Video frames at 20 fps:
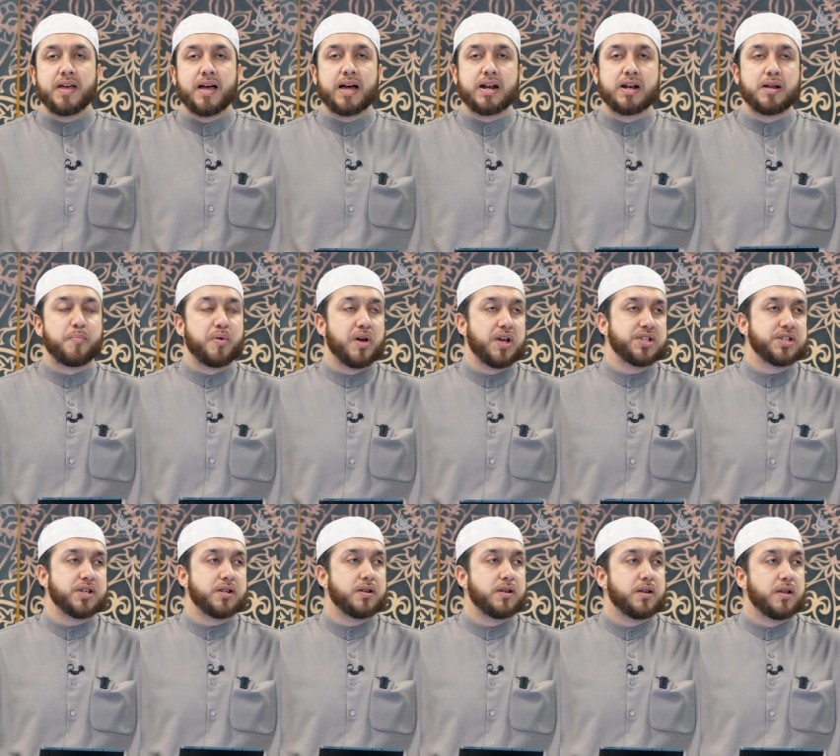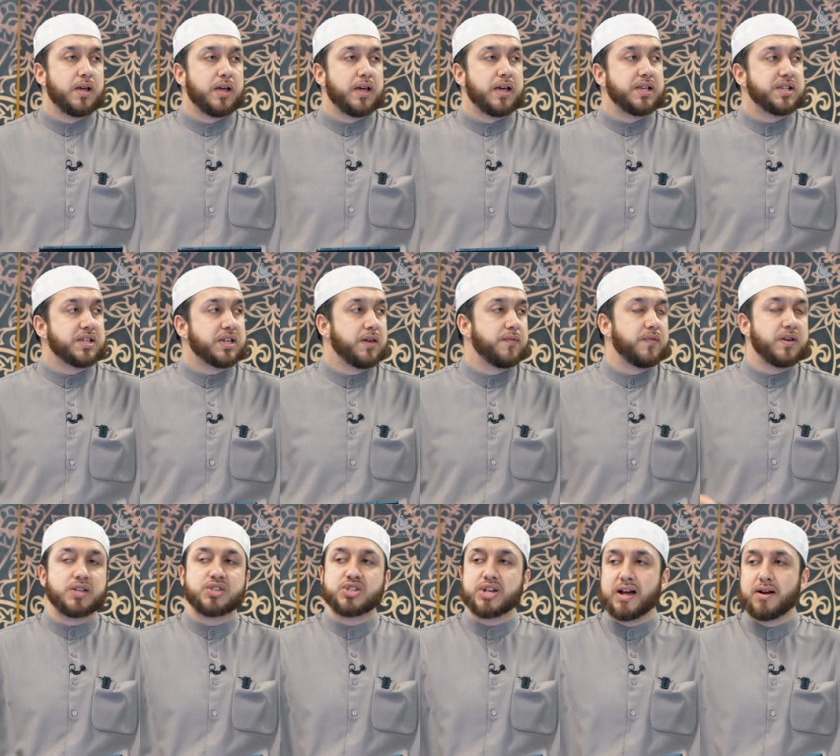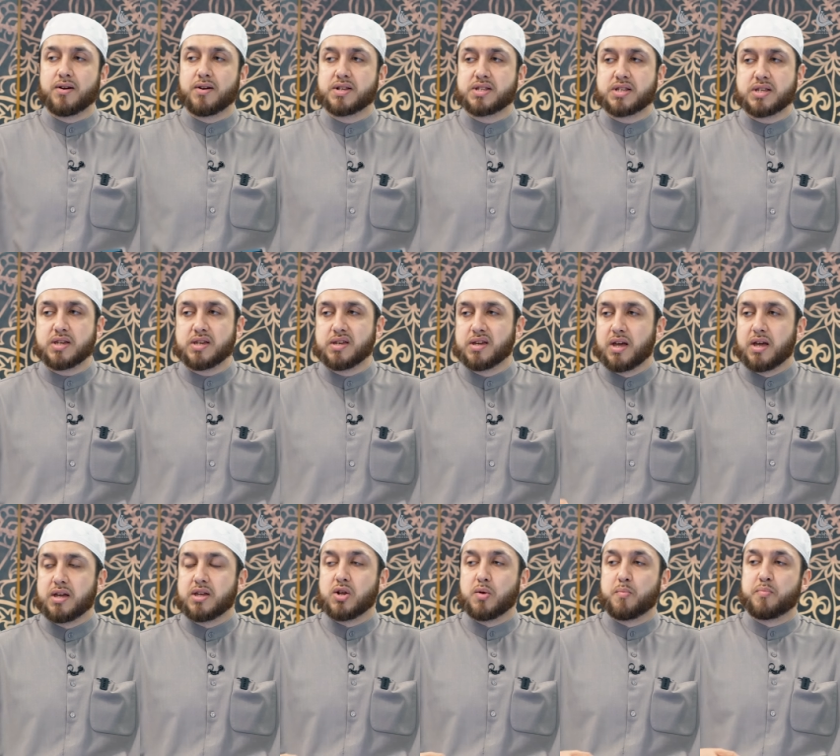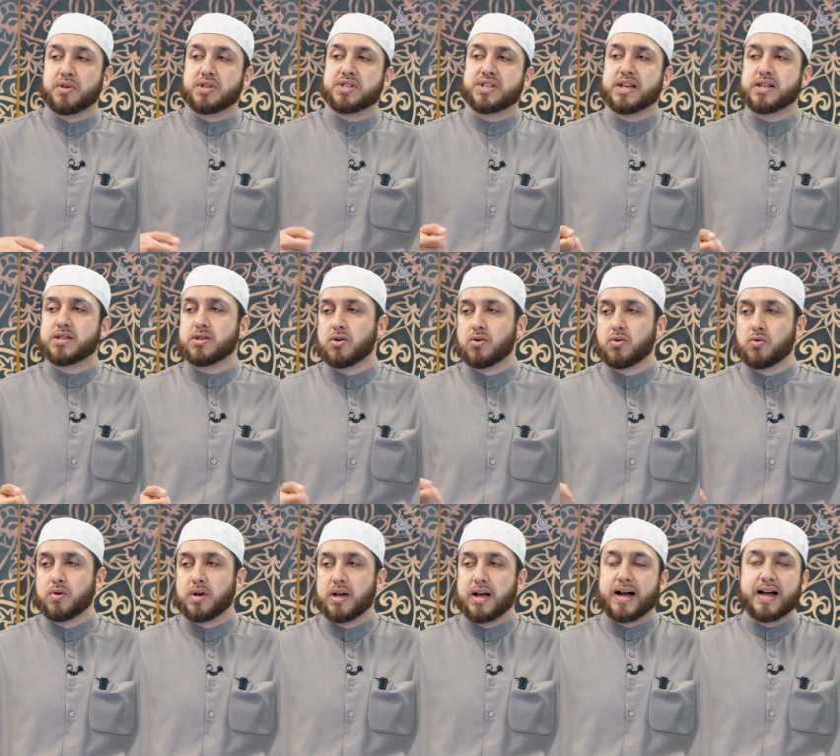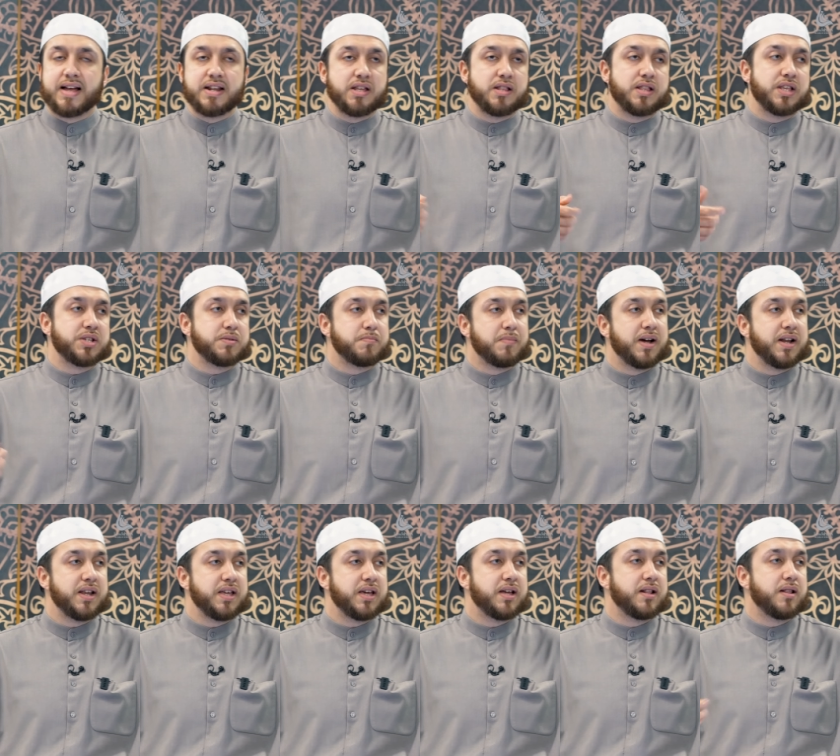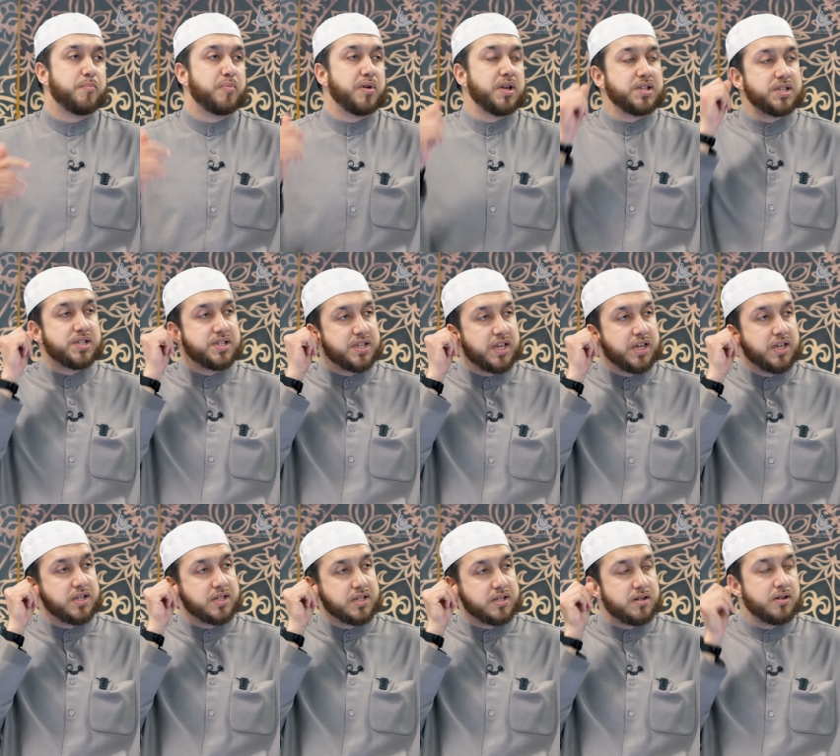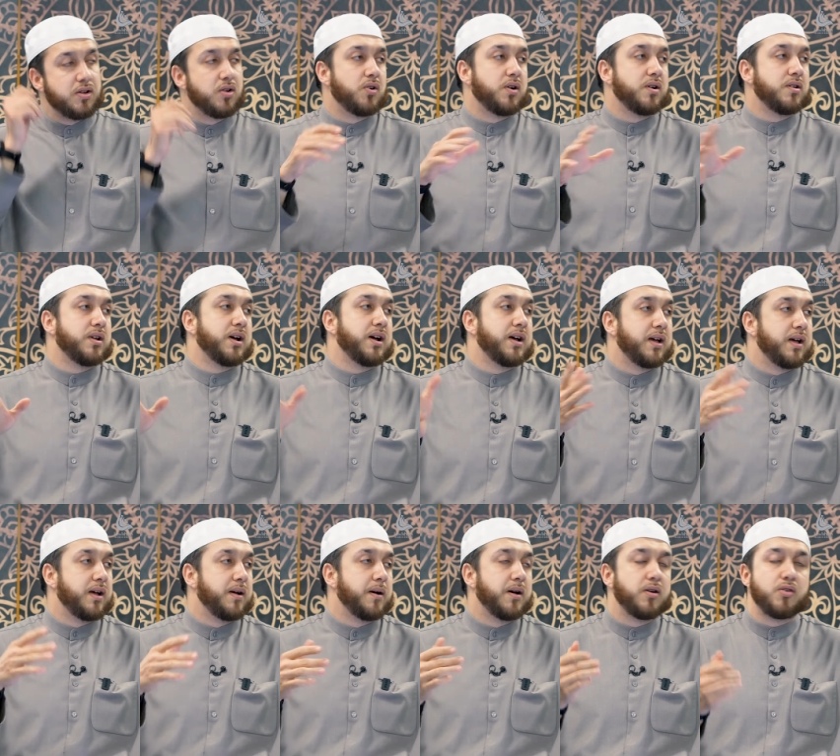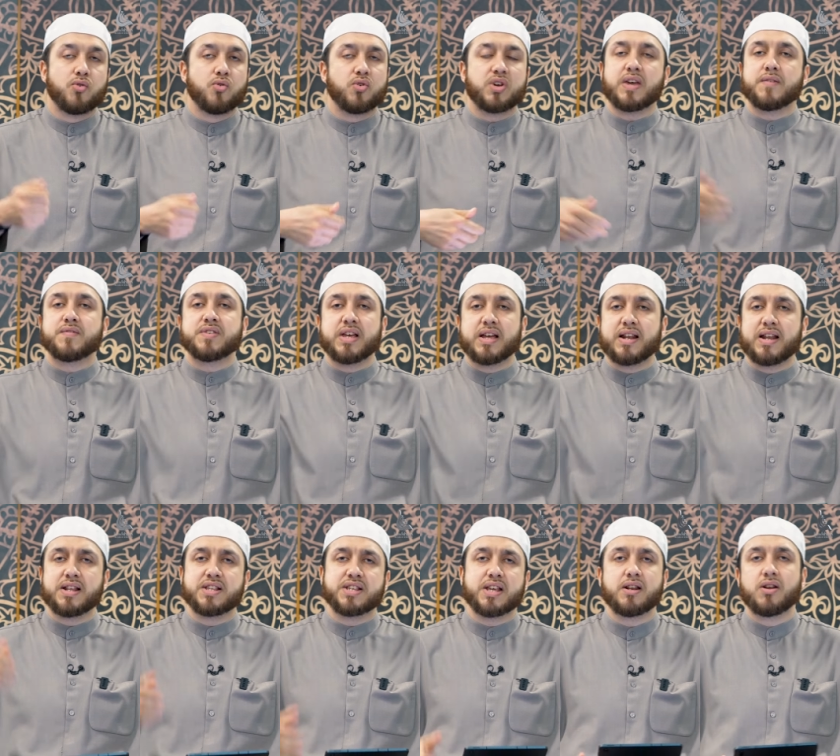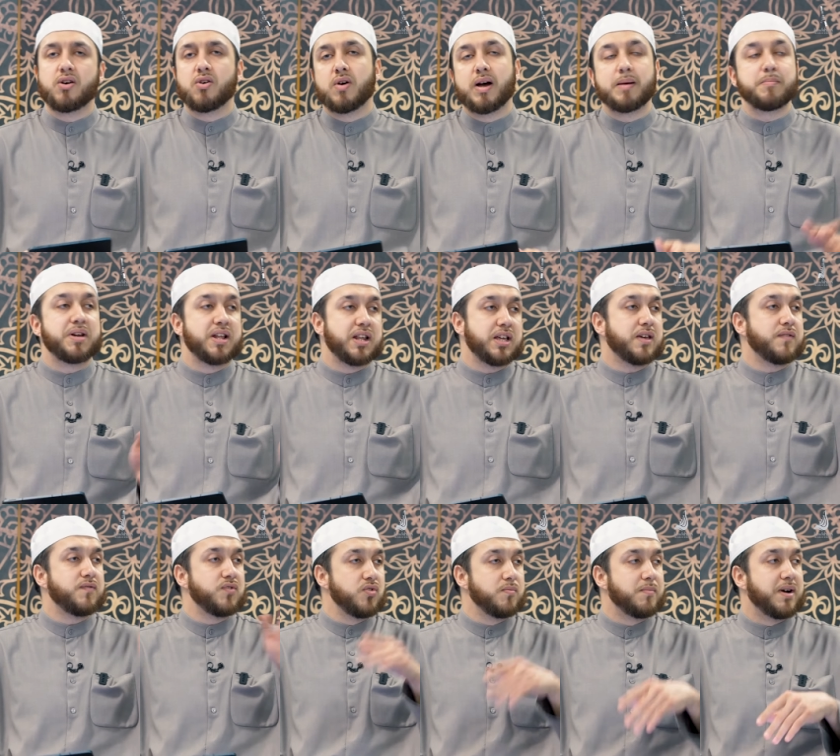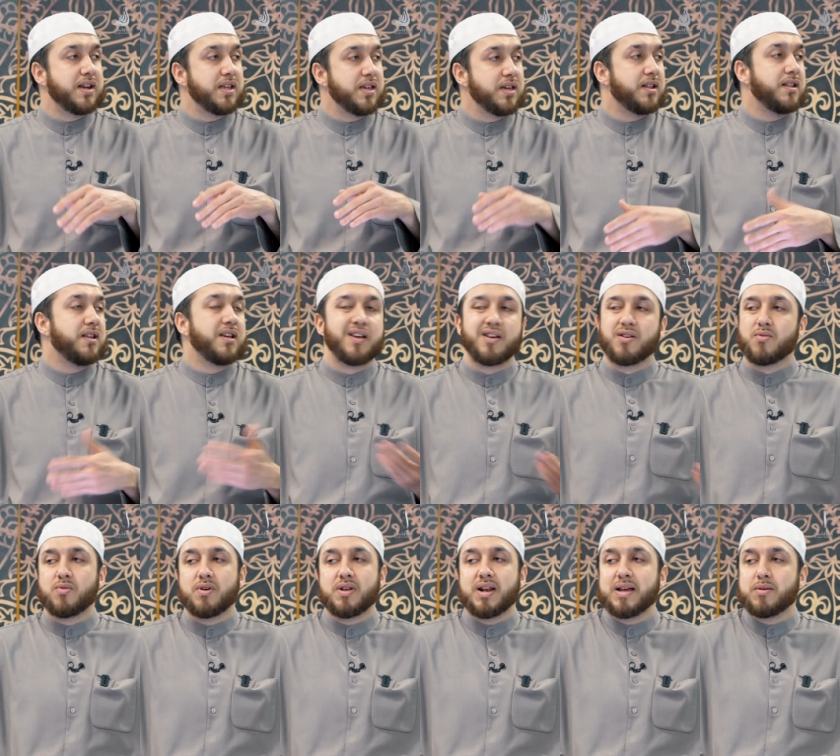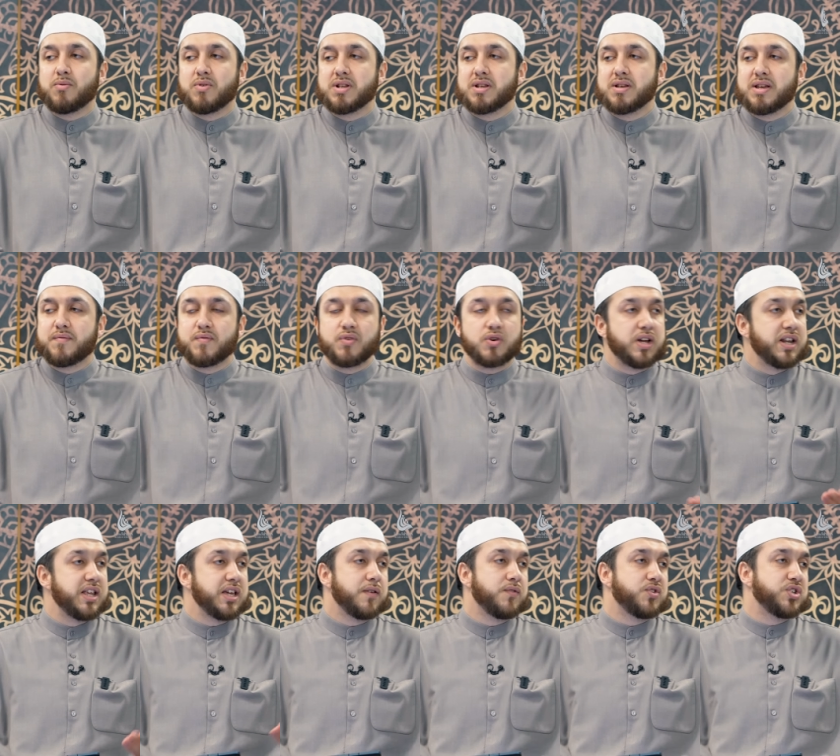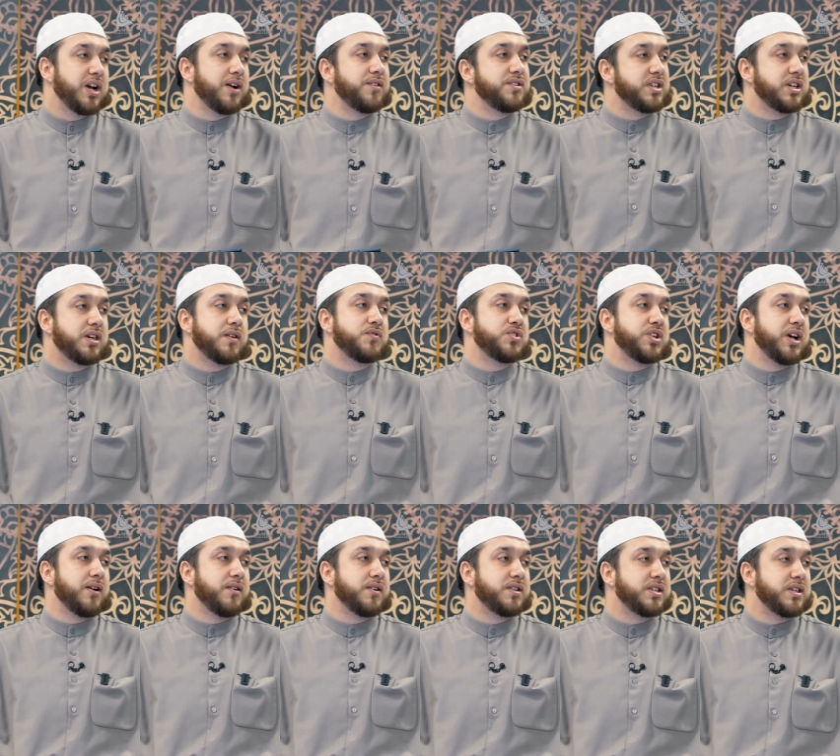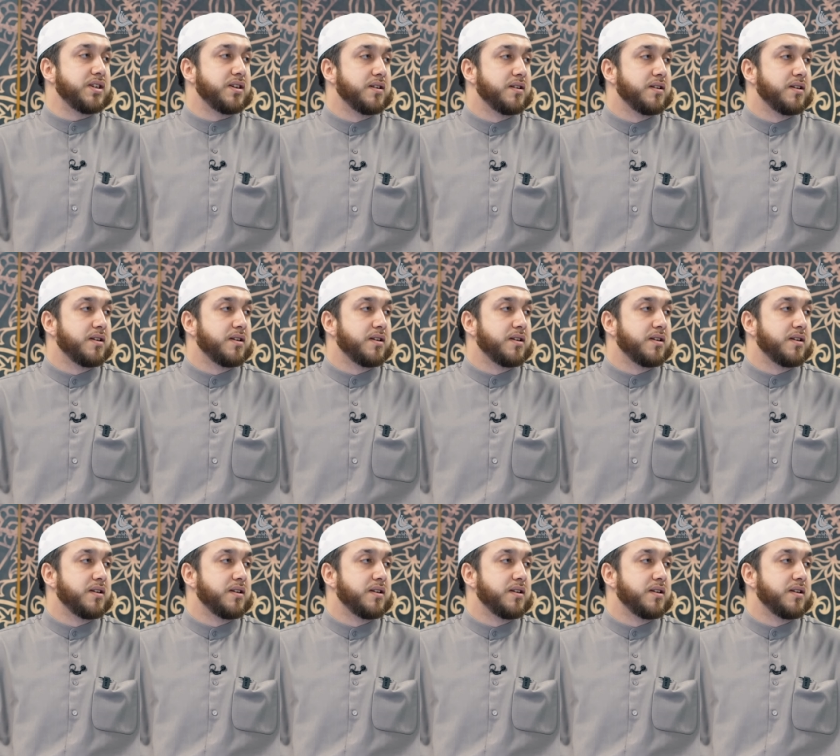and the person is giving charity. You know, says, "Oh, I need this money," and the person says, "No," uh, uh or gives it, and then say, "No, I'm going to give you money." And what, like, what? If you're going to give charity, give charity.